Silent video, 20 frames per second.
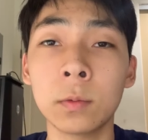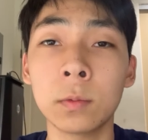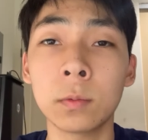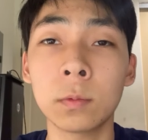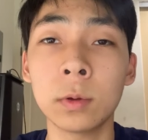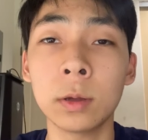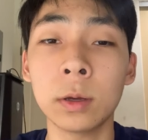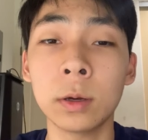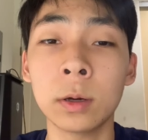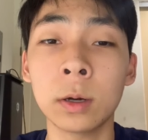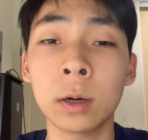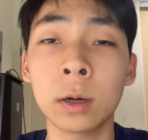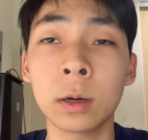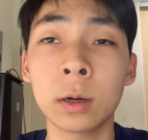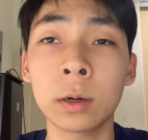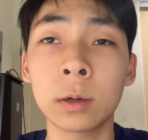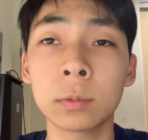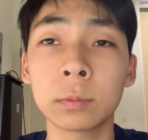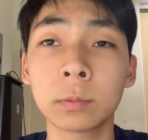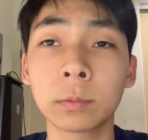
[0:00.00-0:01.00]
we
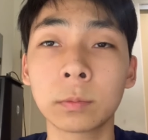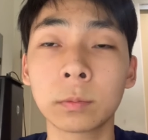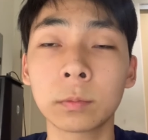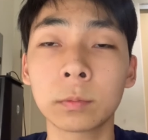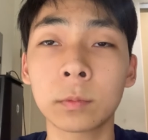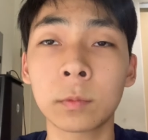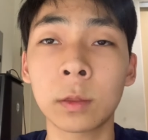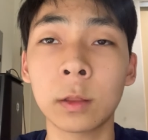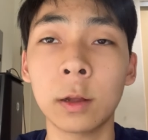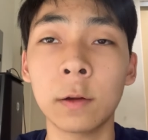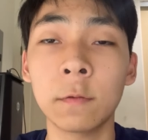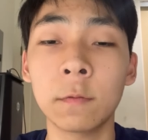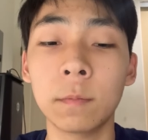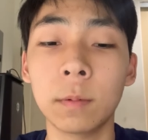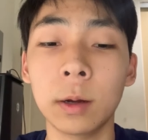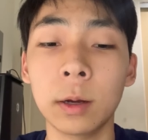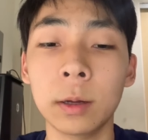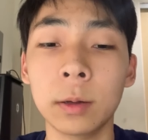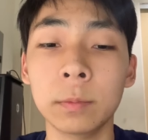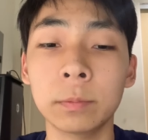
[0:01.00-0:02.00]
are loved
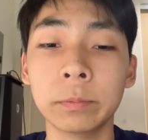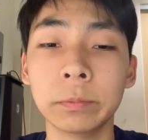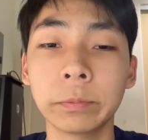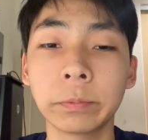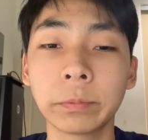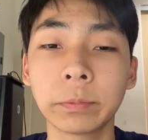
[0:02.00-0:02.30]
by Him.